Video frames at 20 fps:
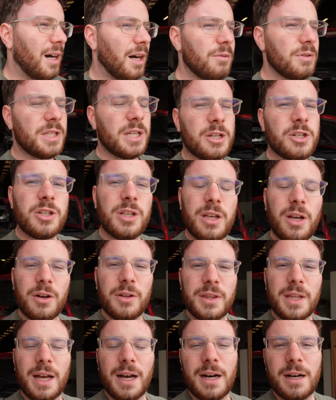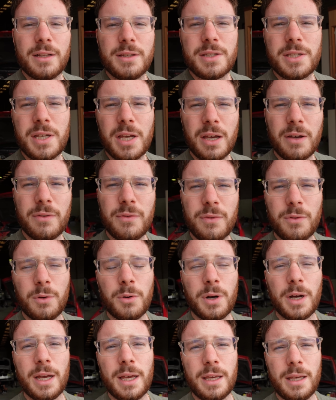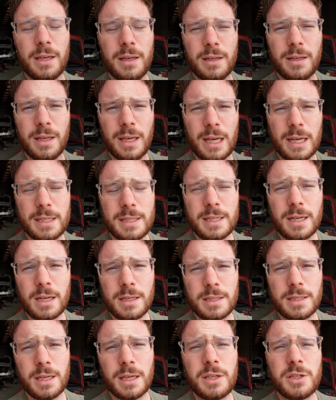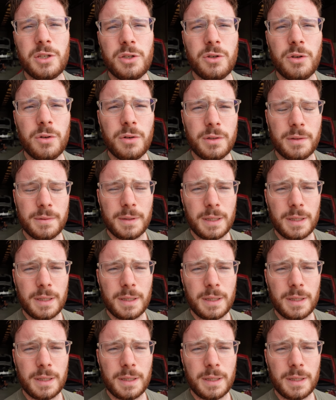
I was actually on the hunt for a XR6 Ute.